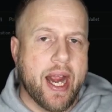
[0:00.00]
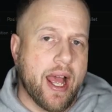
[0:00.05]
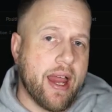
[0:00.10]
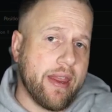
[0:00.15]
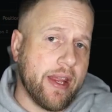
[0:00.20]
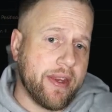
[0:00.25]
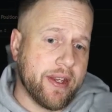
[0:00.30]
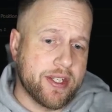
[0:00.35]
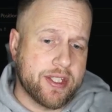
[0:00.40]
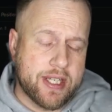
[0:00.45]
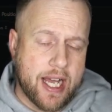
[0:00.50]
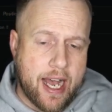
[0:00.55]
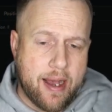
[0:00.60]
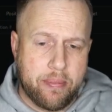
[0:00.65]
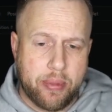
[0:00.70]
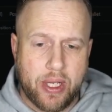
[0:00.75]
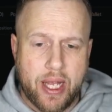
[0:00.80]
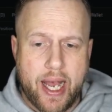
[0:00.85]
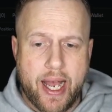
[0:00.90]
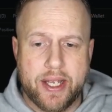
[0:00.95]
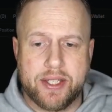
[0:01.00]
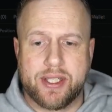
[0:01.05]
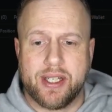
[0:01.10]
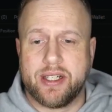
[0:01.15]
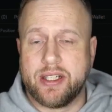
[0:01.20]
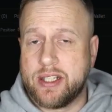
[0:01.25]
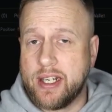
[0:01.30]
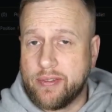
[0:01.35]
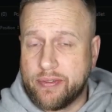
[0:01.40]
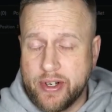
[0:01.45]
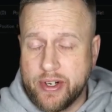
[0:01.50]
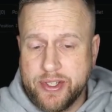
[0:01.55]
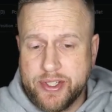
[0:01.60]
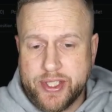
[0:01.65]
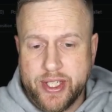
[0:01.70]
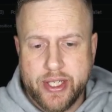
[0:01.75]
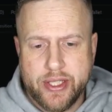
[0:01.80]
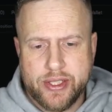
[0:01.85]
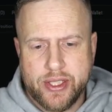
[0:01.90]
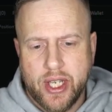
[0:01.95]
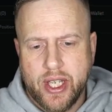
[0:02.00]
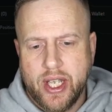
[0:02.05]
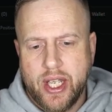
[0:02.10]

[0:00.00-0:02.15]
and then the stop loss differences,